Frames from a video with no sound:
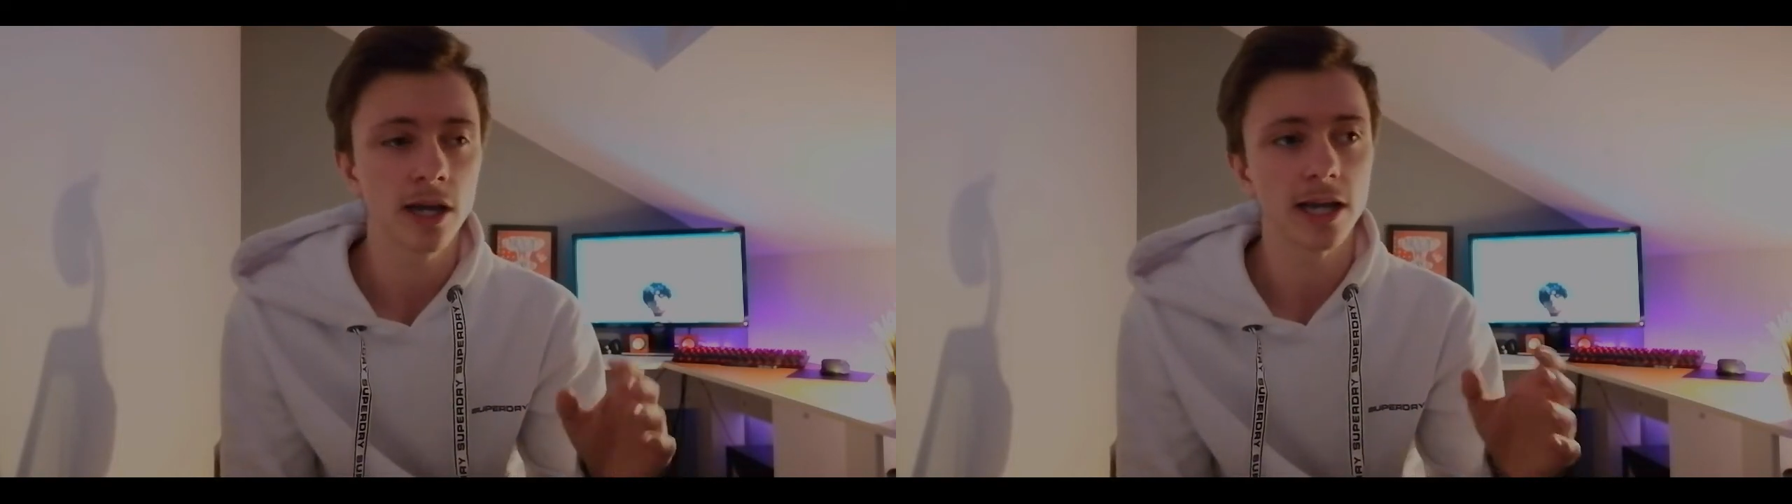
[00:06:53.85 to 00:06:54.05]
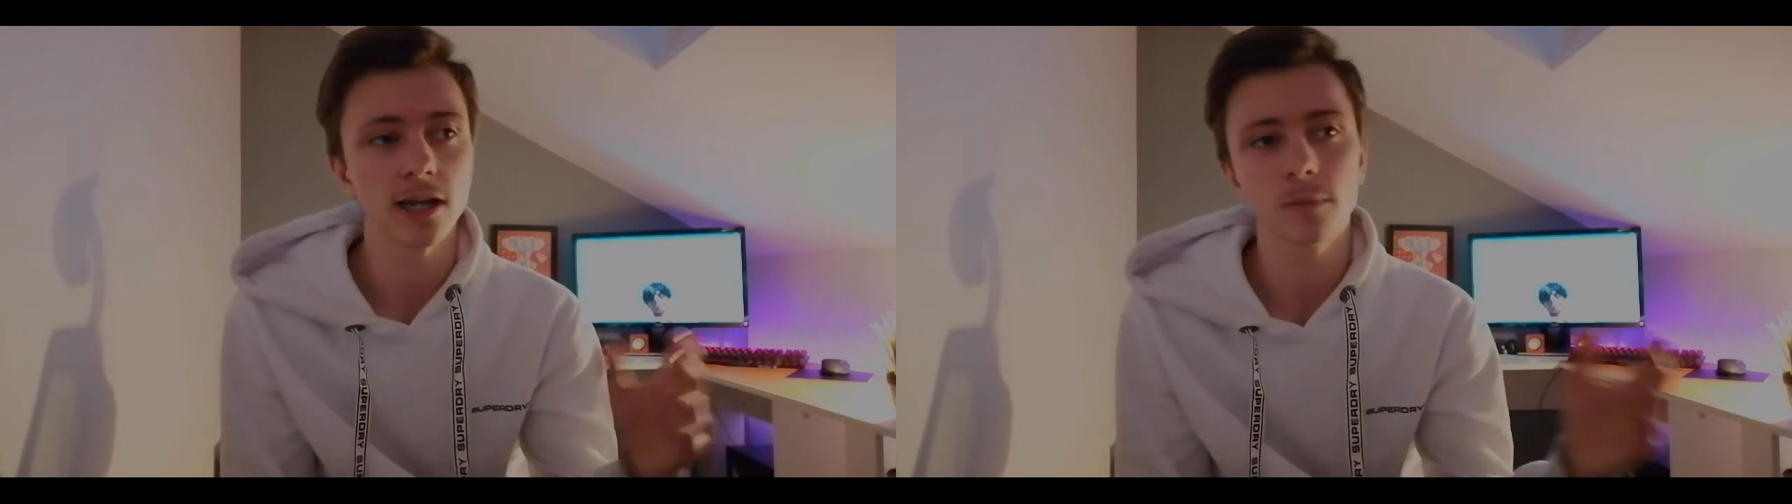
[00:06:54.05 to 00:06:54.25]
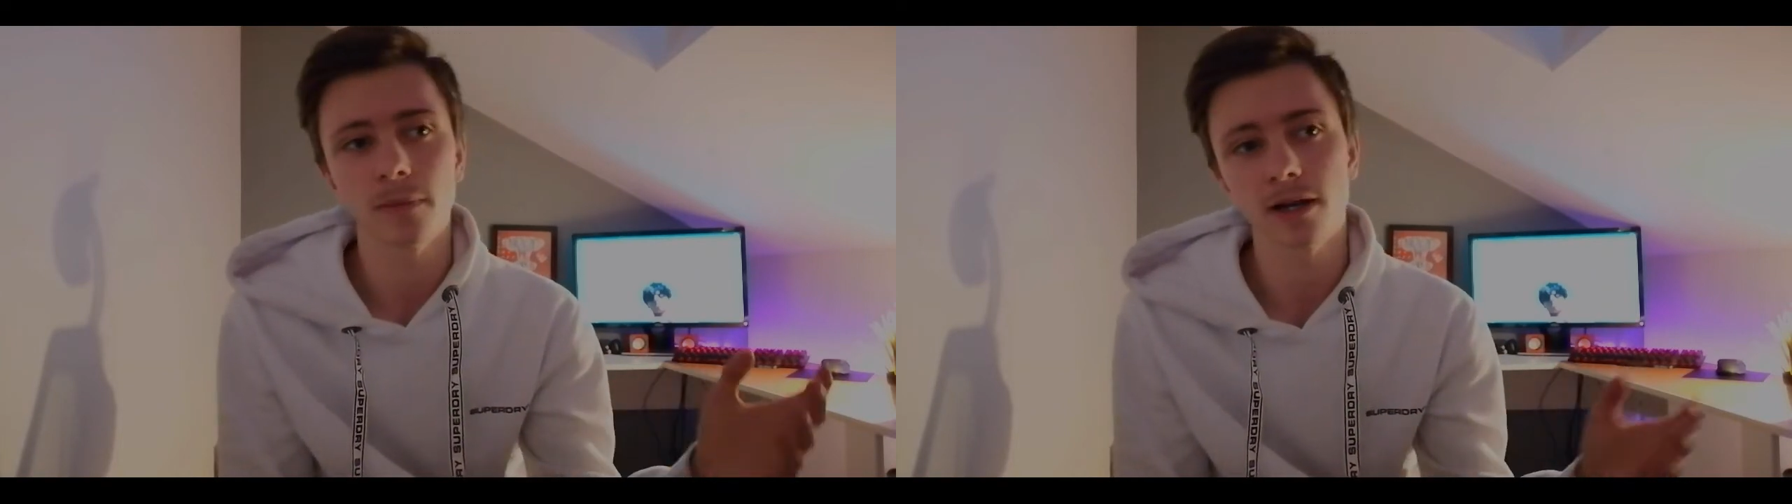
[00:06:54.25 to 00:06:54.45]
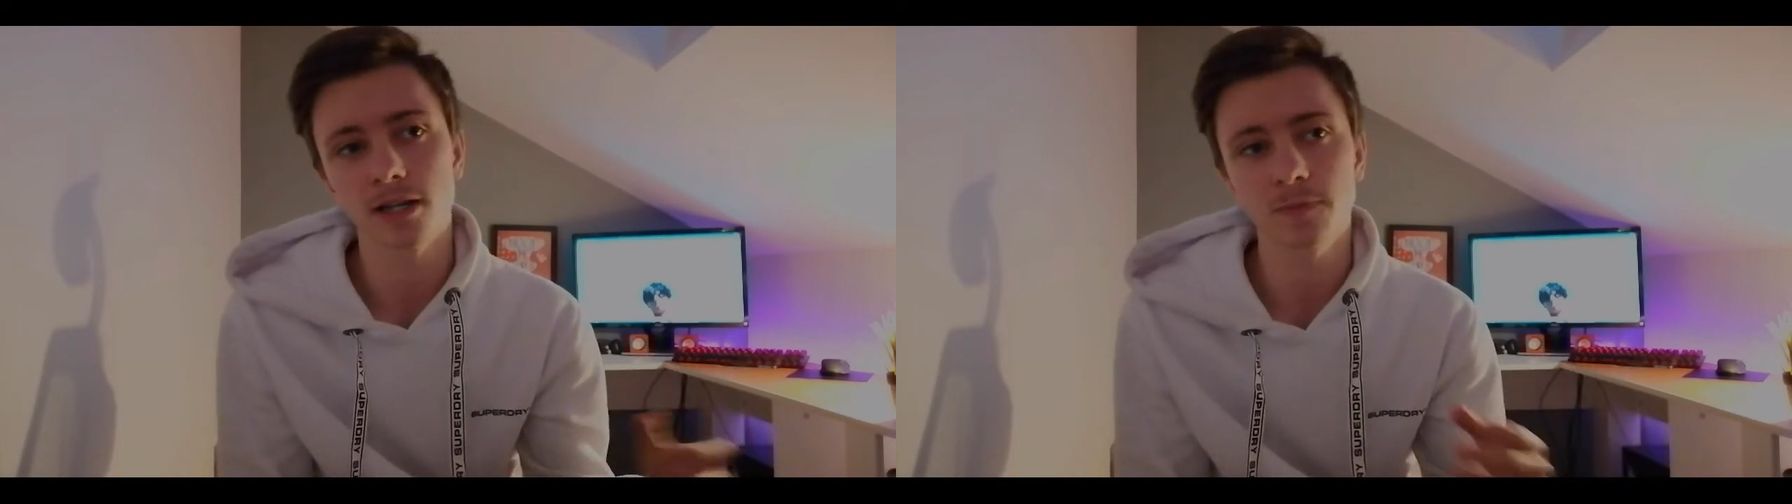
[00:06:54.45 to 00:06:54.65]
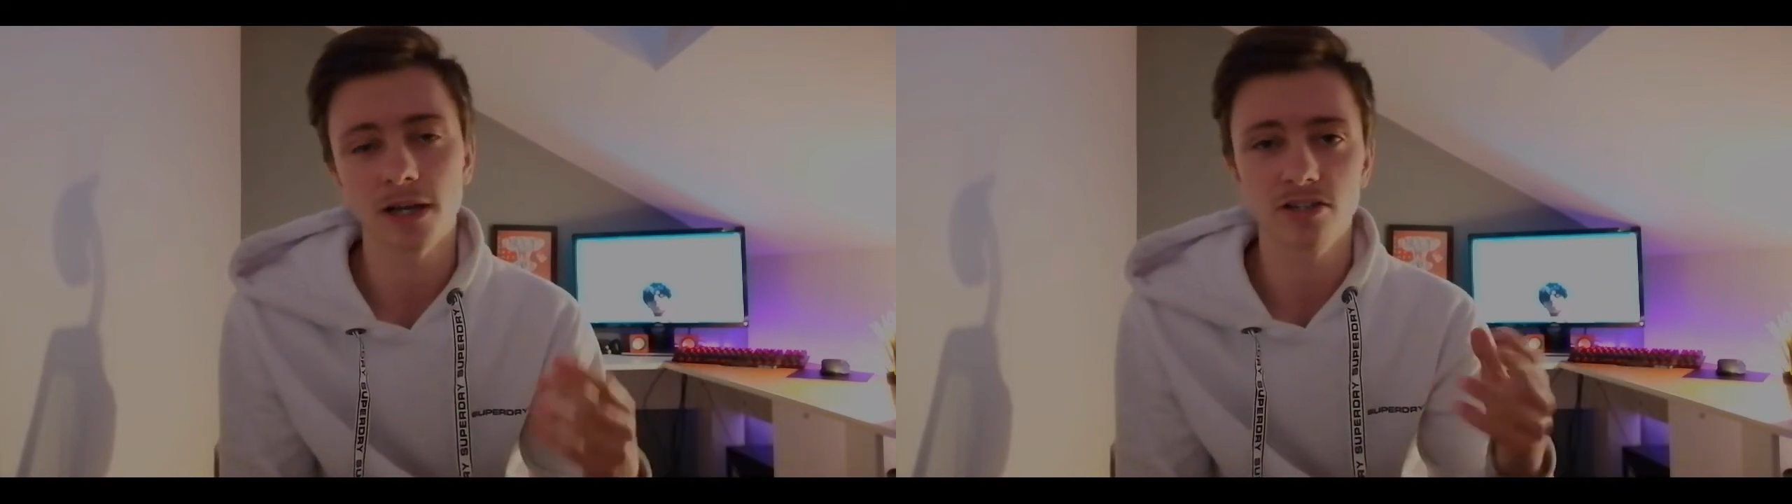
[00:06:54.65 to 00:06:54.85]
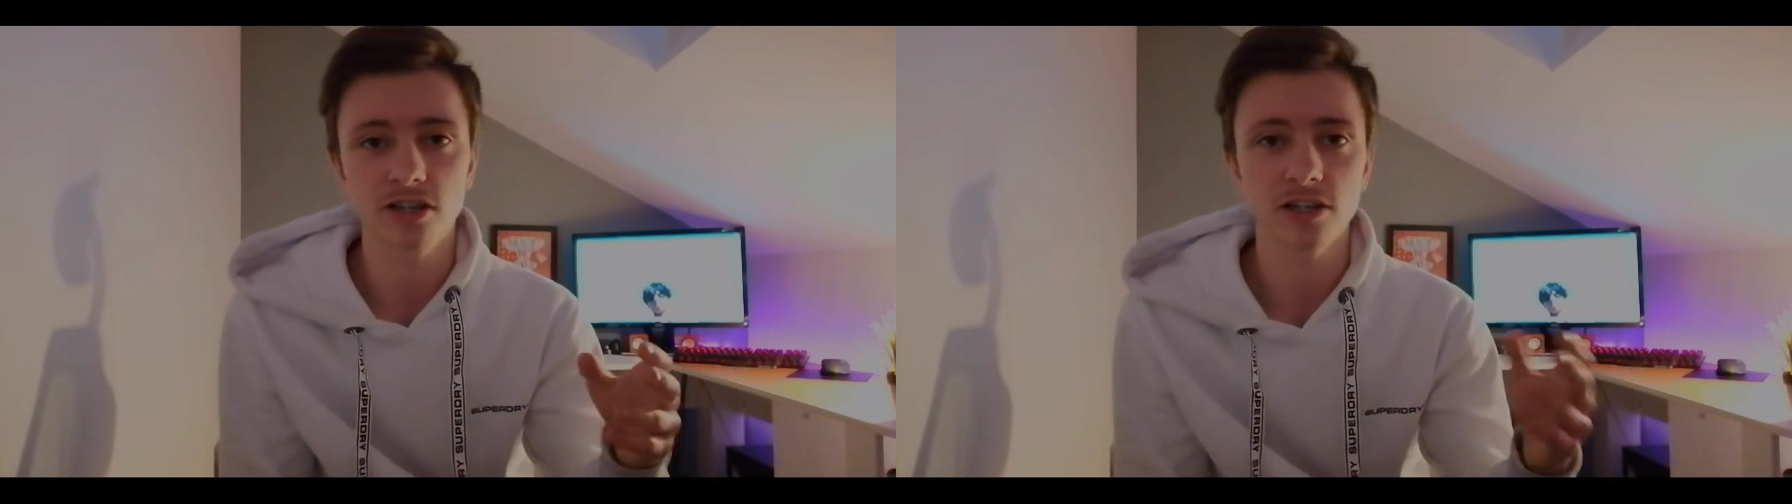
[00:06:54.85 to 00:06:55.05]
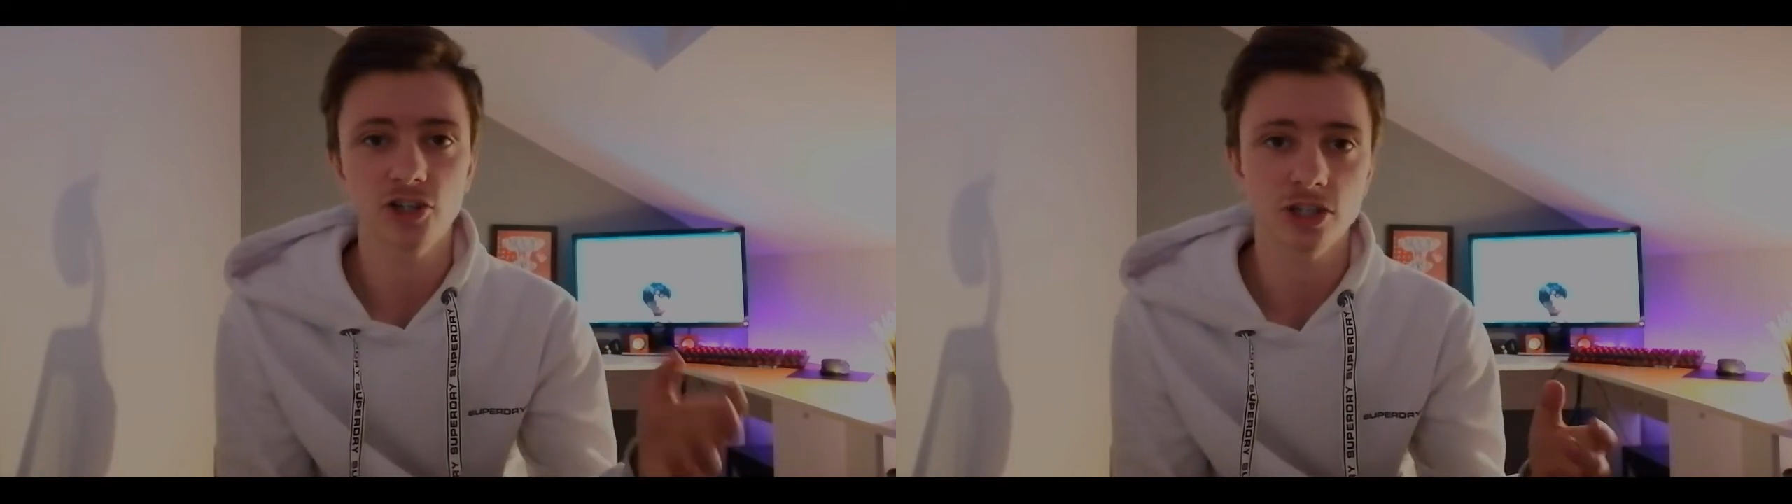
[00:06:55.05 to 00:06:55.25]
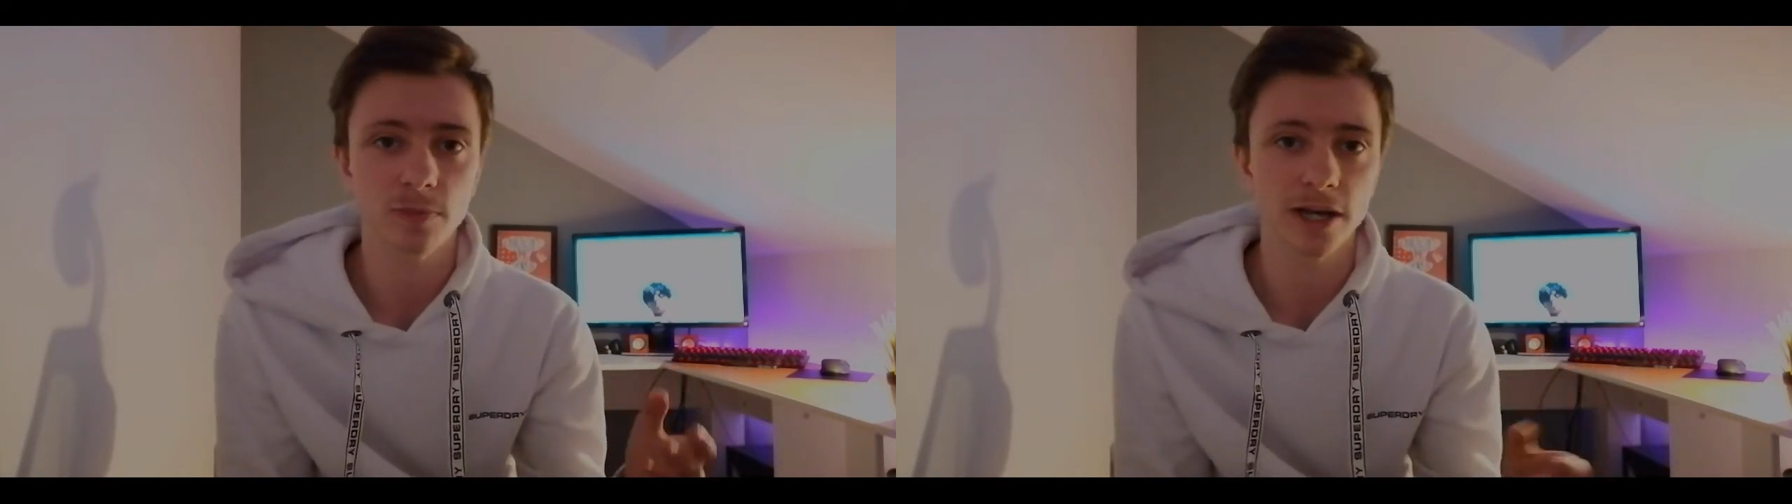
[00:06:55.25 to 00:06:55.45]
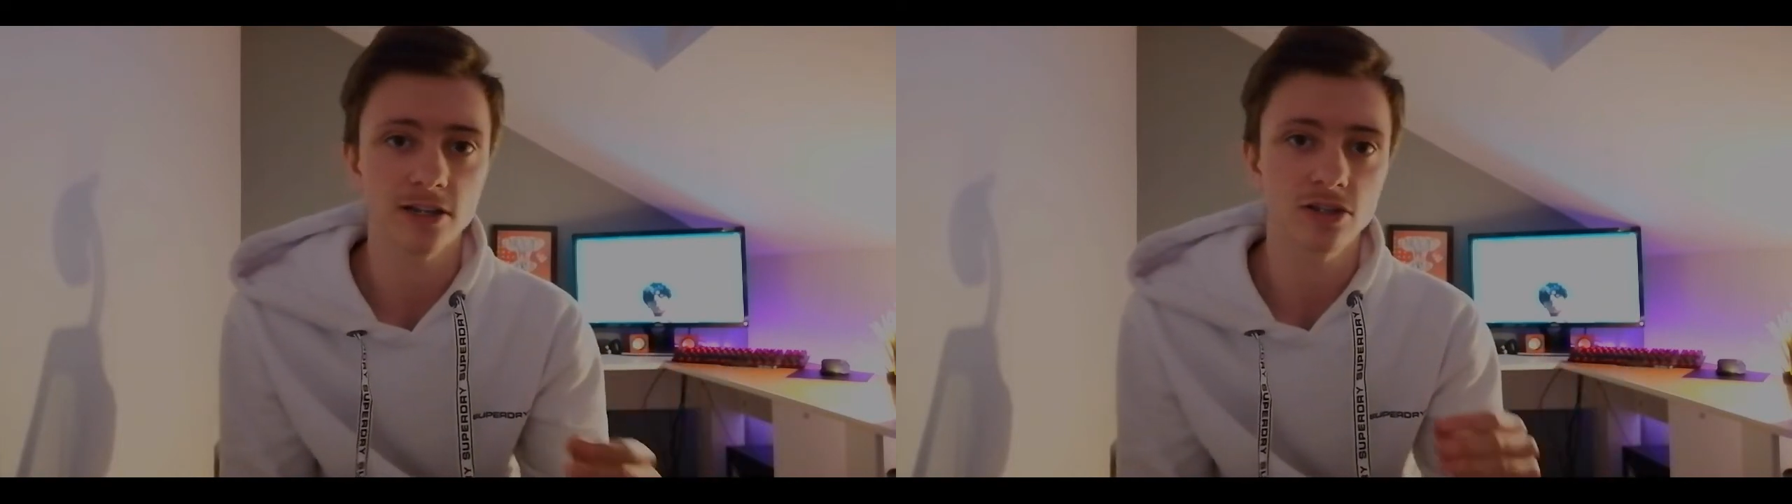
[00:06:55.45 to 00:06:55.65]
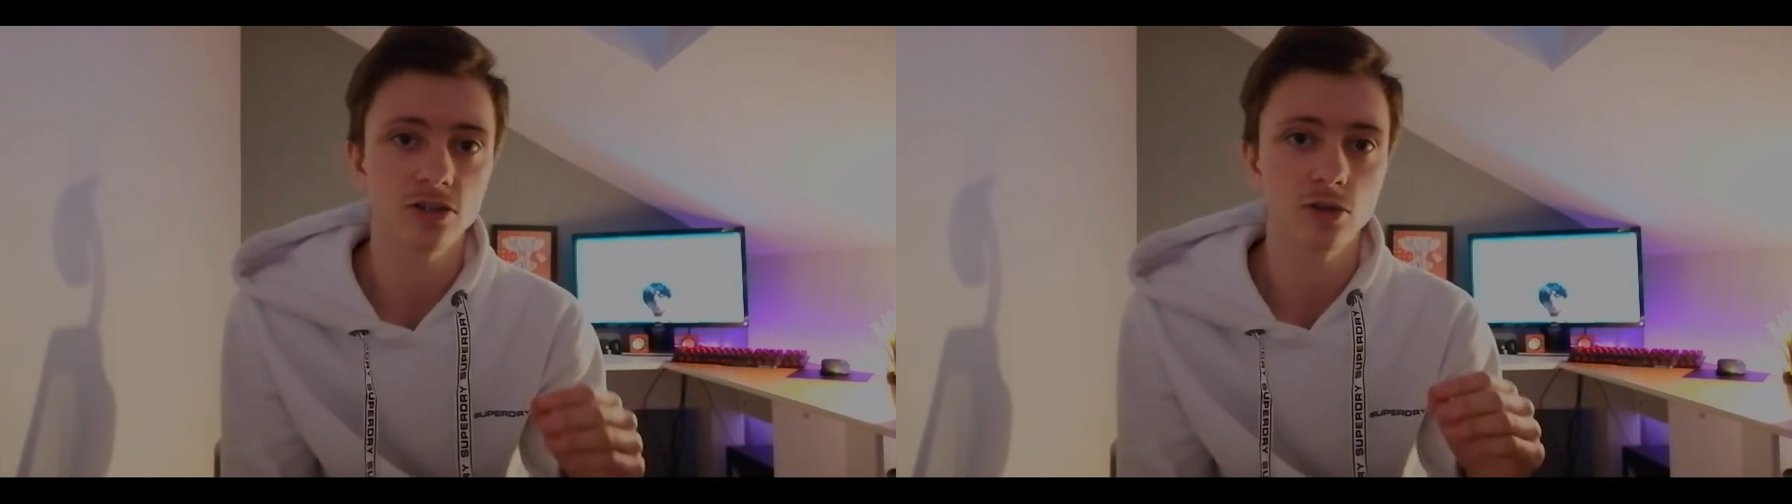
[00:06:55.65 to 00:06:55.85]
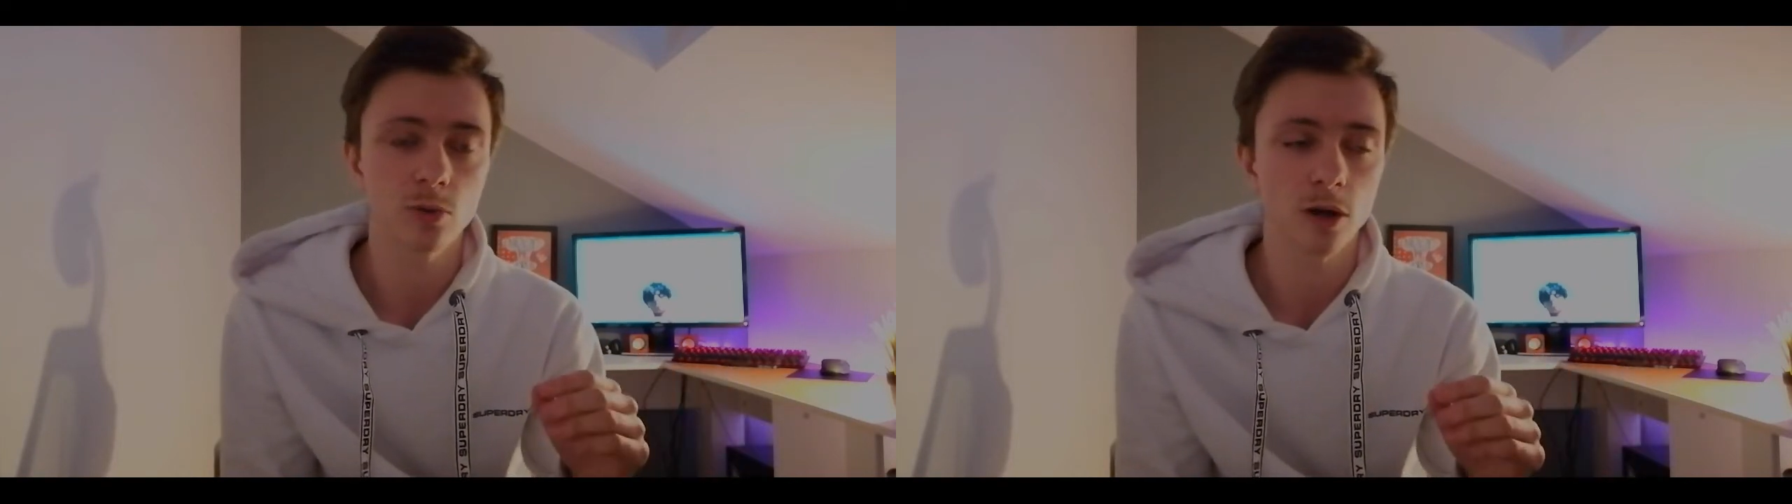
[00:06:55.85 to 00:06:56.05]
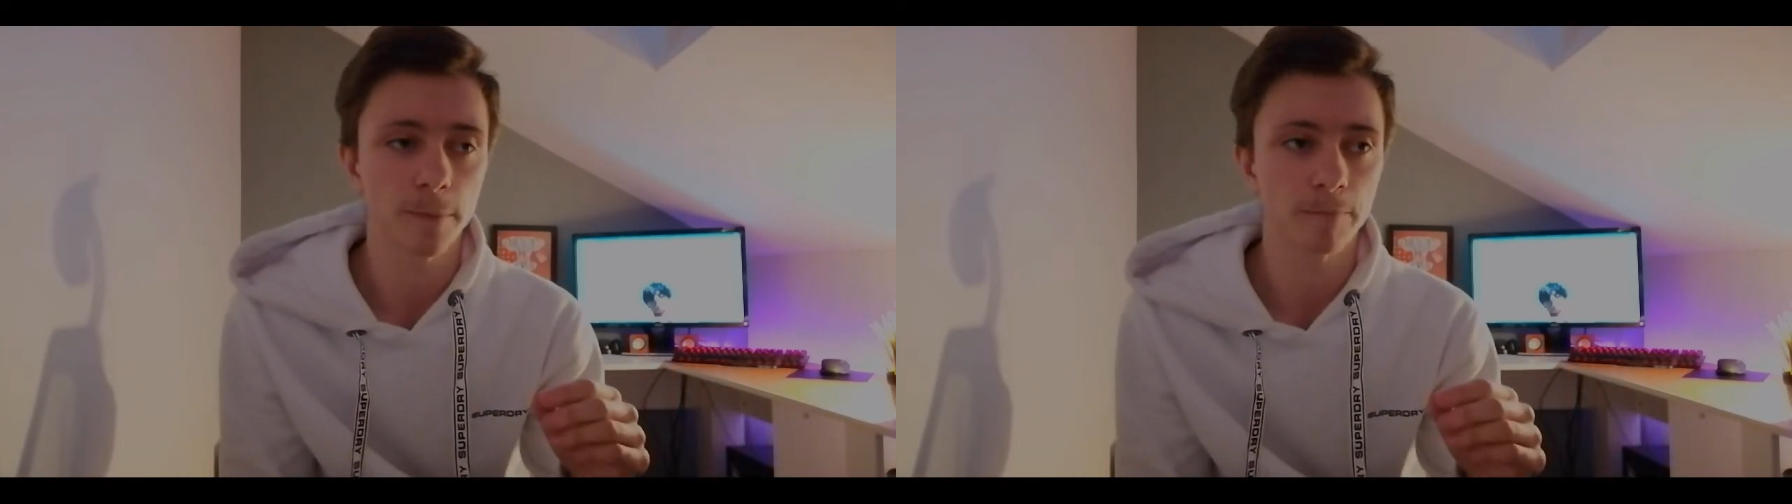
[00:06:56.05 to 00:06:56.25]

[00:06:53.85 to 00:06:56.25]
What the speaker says: It's basically just a place to do